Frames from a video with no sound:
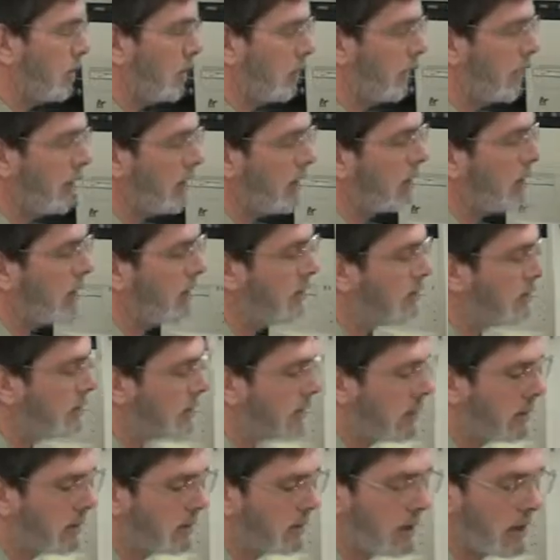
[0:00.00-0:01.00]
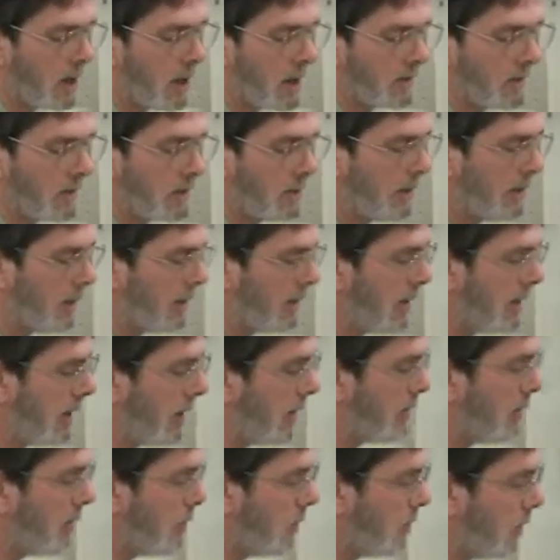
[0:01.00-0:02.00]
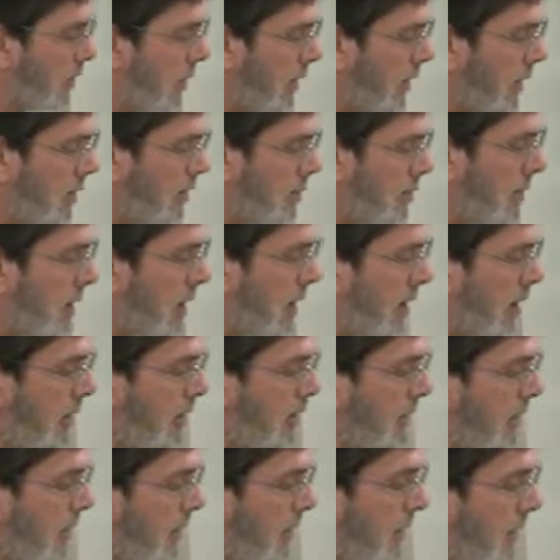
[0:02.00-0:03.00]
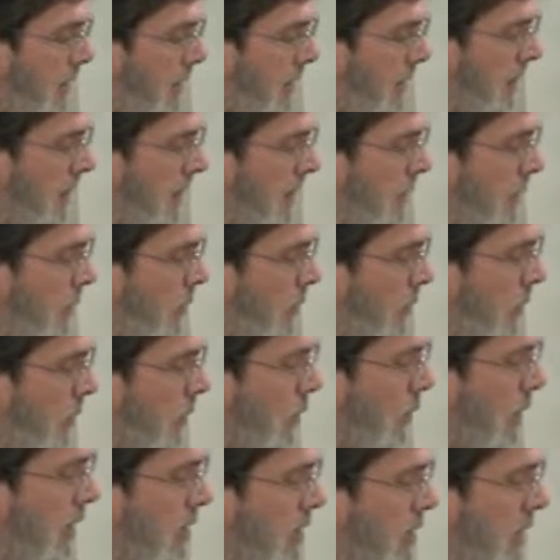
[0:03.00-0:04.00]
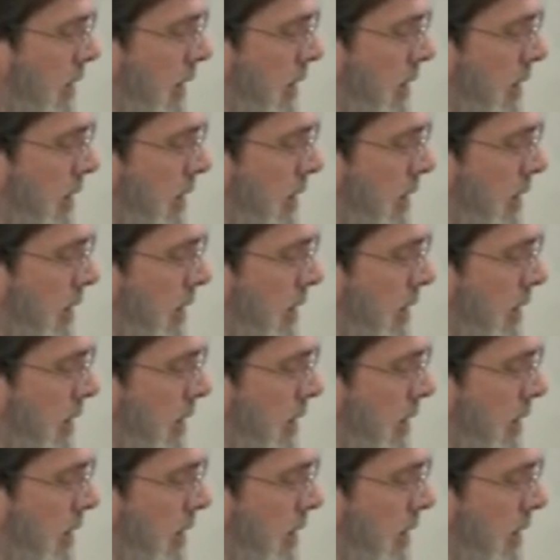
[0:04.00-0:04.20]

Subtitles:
one we did, it's a copper end cap, a 1-inch pipe. We originally